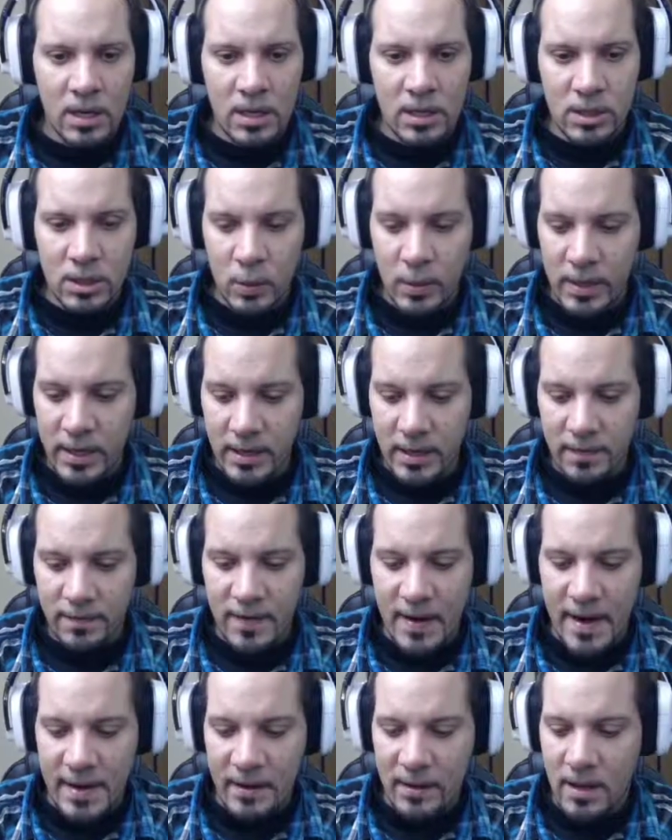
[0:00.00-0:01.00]
So we need to
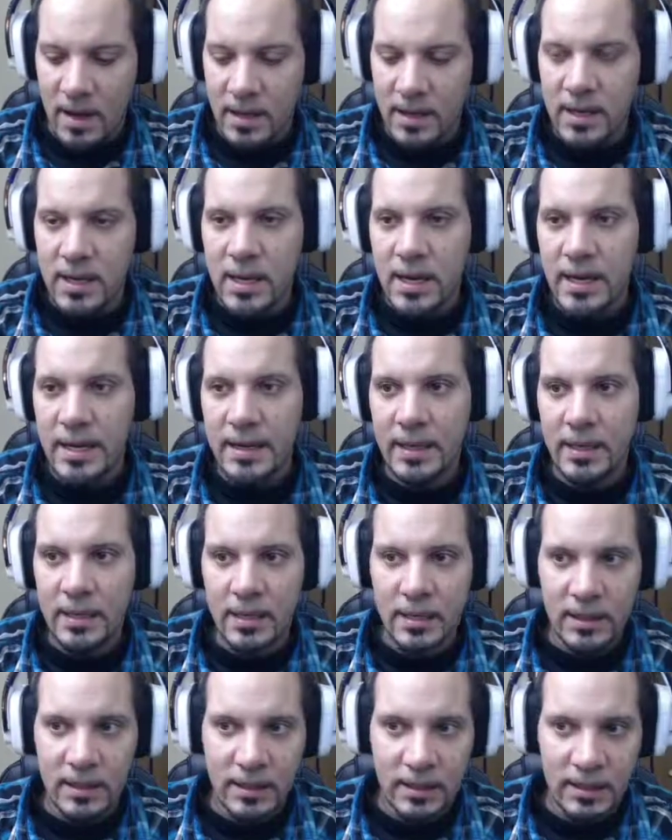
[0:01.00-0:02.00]
find a Luggy,
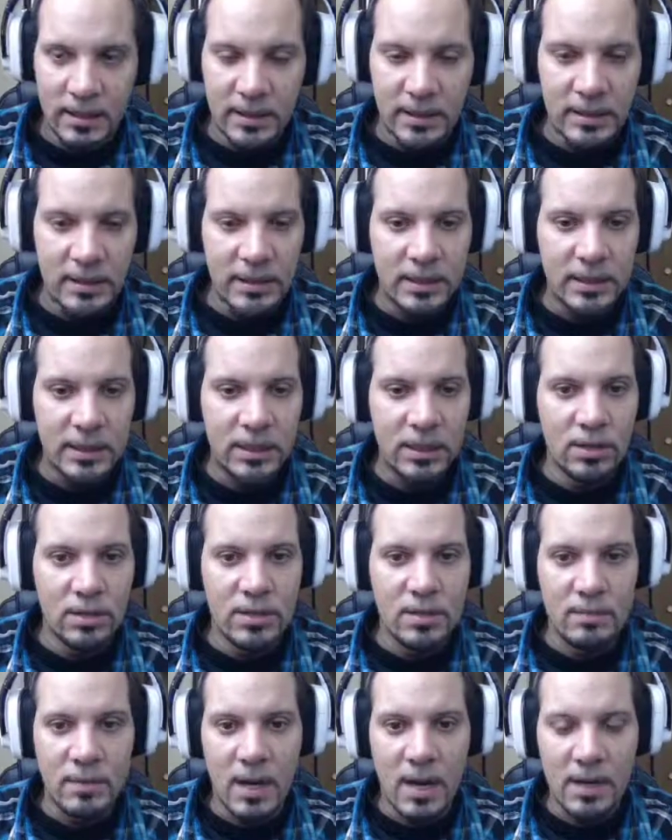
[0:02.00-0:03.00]
kill
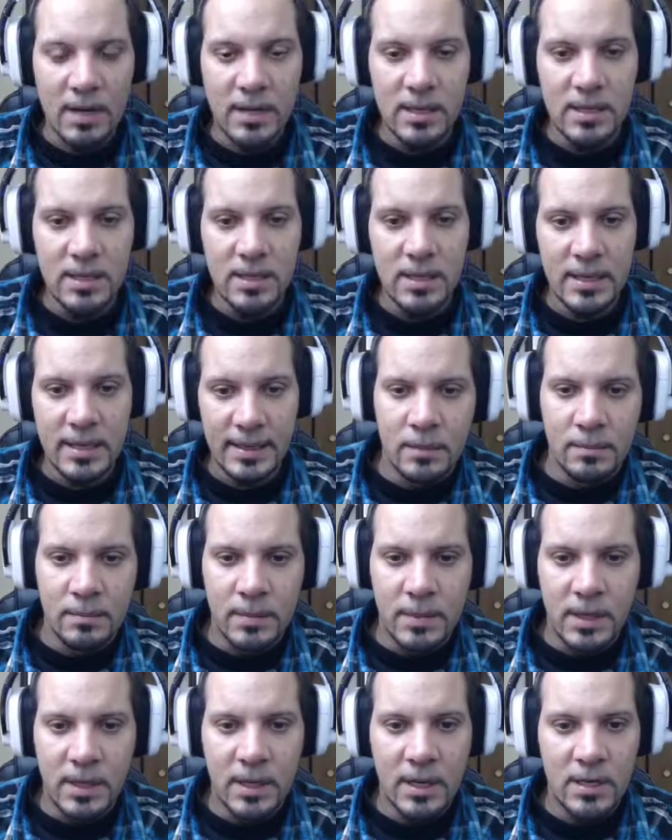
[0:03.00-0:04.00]
some Luggies,
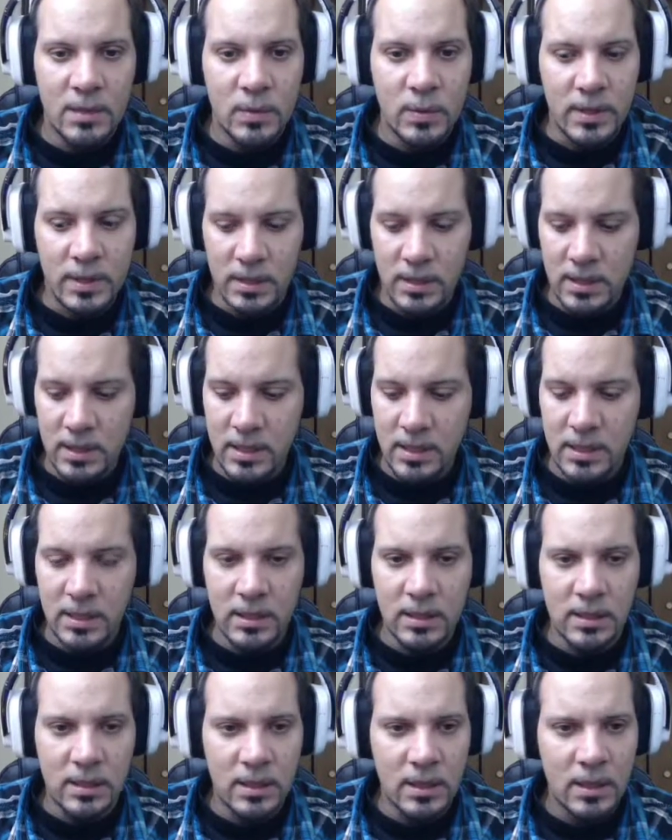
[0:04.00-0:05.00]
because we
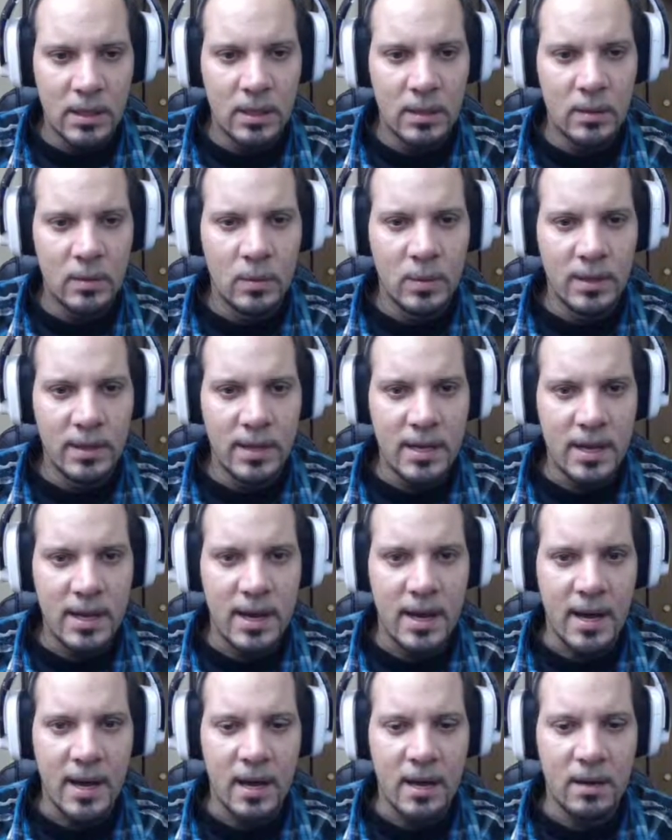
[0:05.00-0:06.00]
need what they
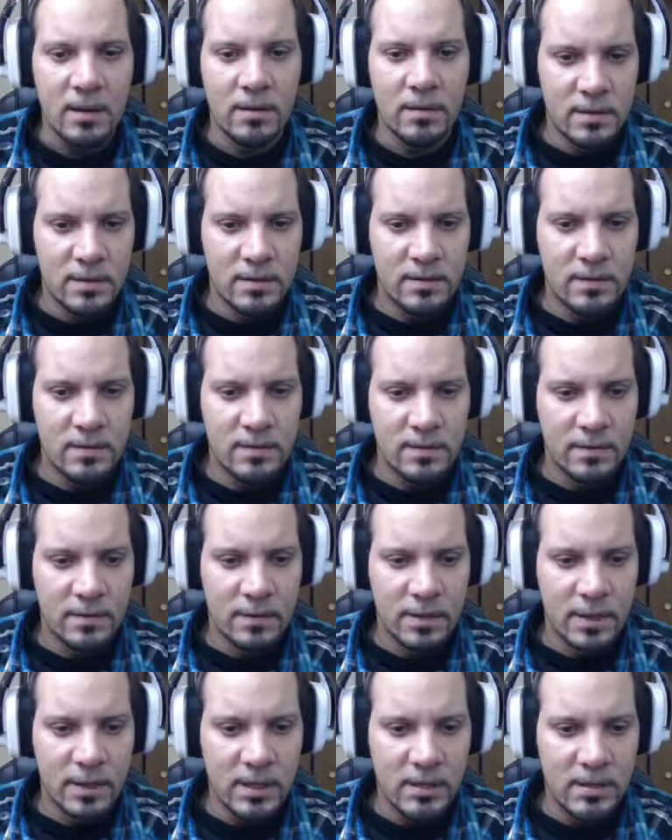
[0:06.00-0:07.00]
have.
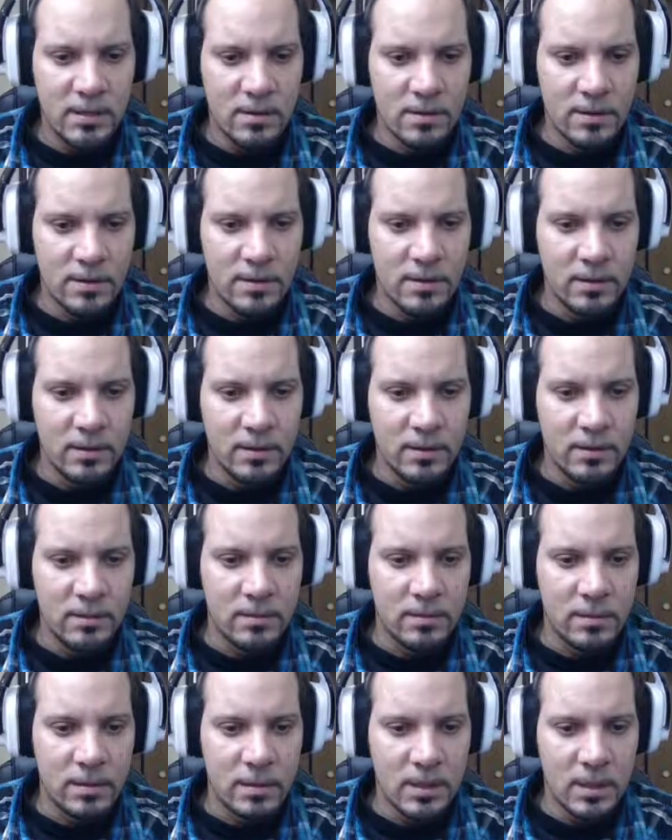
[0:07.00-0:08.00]
Rendy's going to loot.
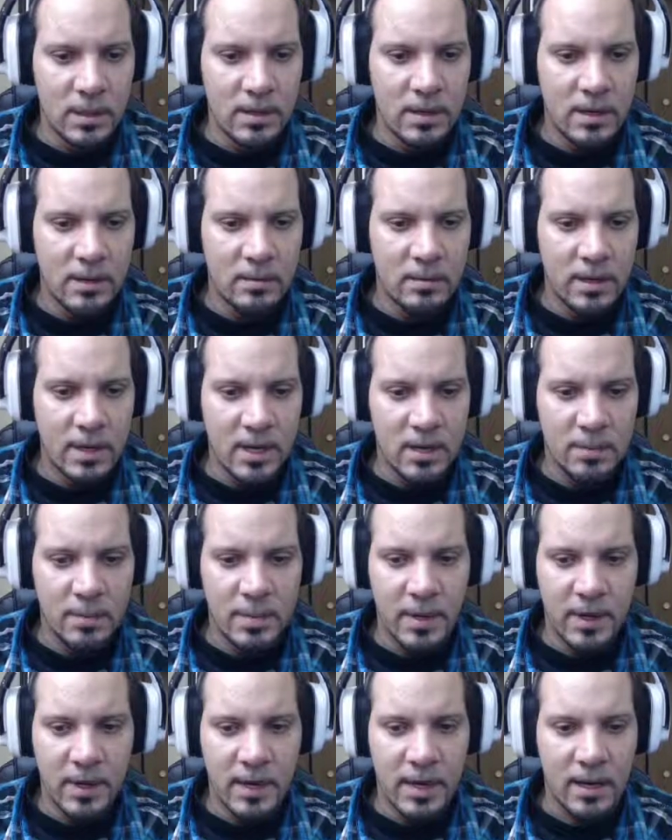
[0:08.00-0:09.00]
Alright, we got our
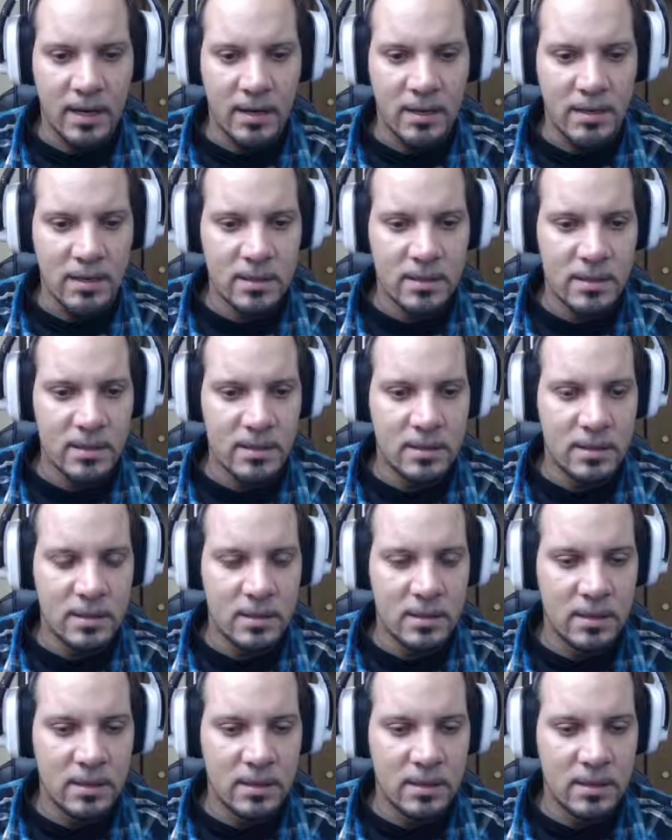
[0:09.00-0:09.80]
pickaxe.